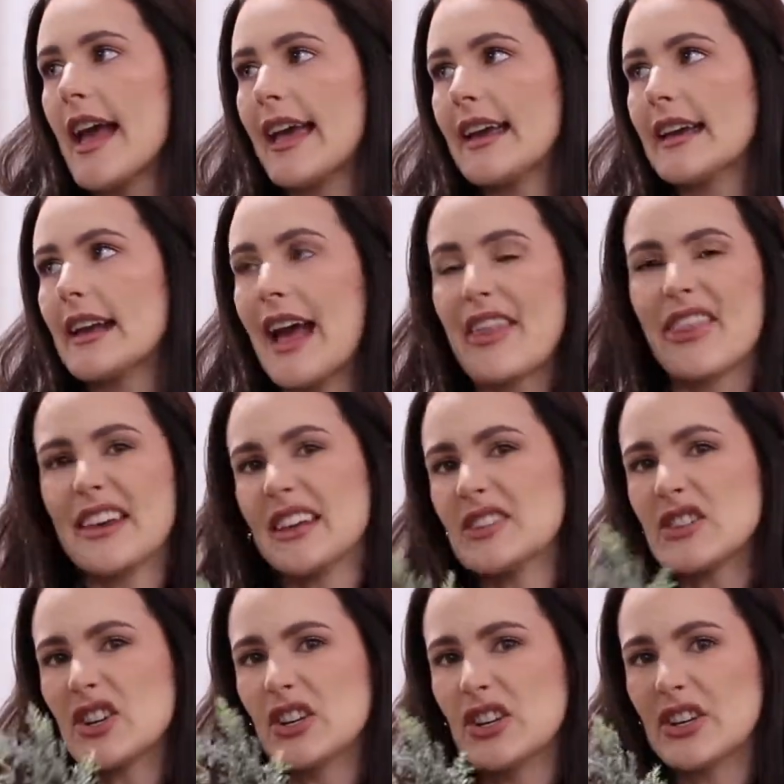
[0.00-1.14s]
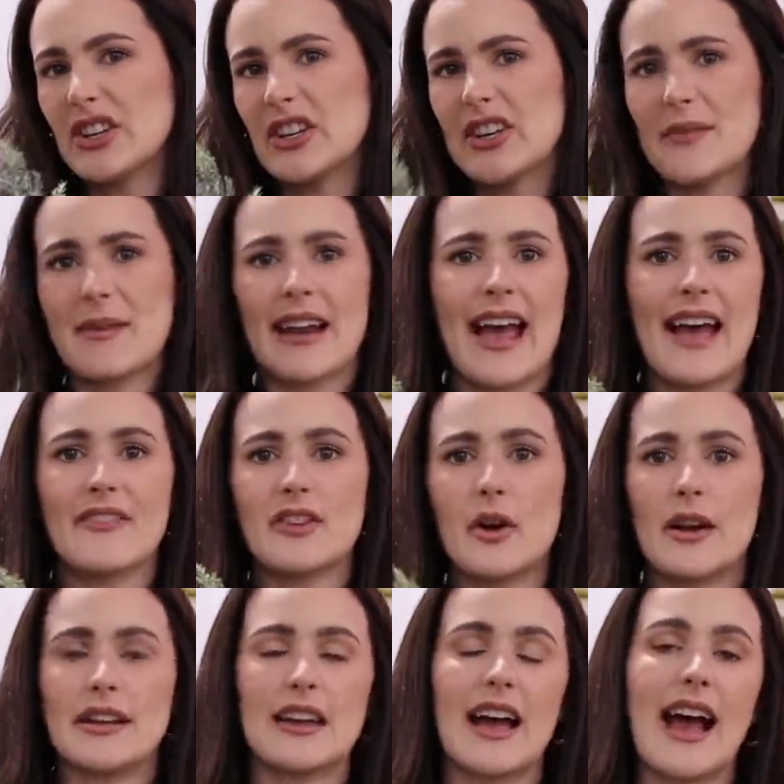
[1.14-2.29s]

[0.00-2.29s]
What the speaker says: And I think it's gonna look good. I mean, I have no idea.